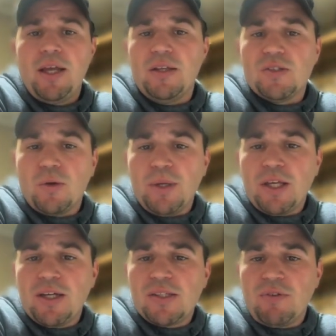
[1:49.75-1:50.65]
And so
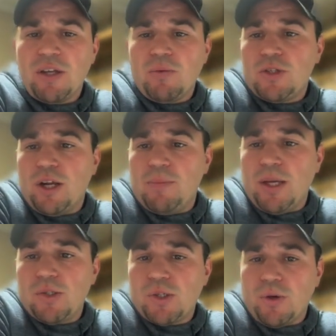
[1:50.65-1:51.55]
because of it, we try to
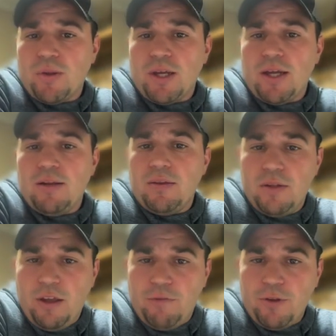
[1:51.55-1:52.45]
make sure that
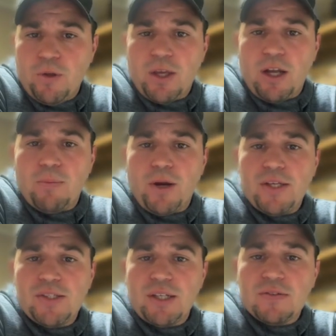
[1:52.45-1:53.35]
if you look at our
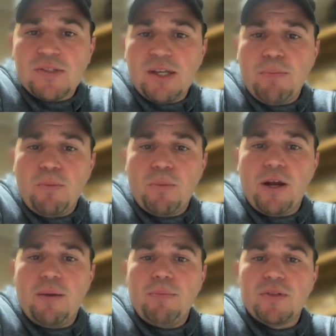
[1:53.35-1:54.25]
pricing in simple
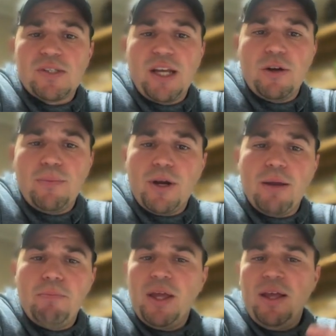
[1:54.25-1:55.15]
prep and standard prep,